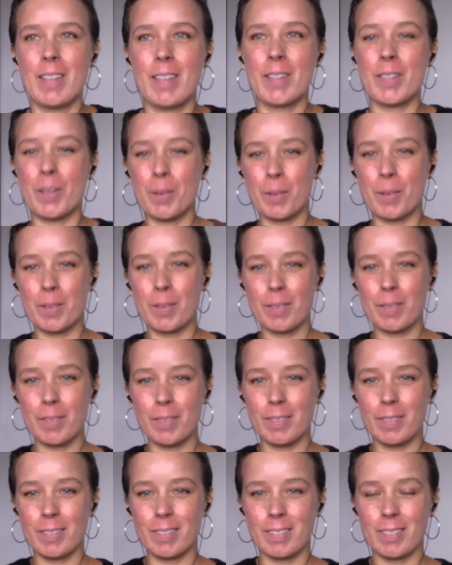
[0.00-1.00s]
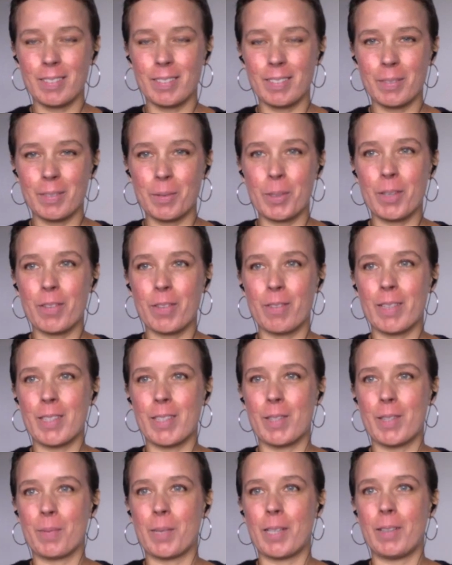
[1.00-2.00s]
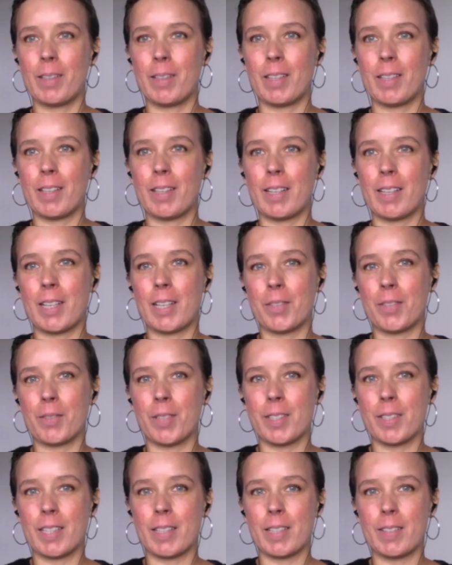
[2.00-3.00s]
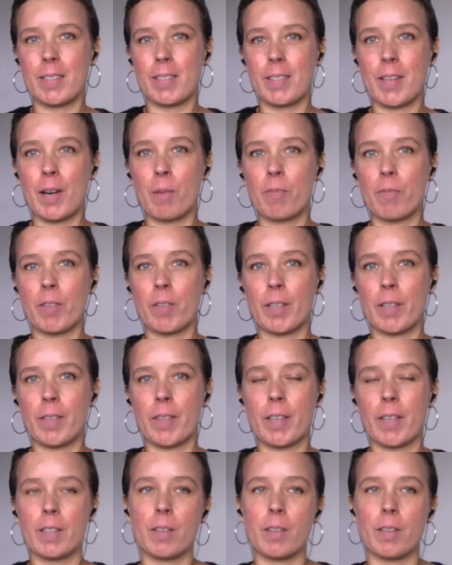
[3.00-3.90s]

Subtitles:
So one of the reasons why looking at natural disasters is helpful, I think.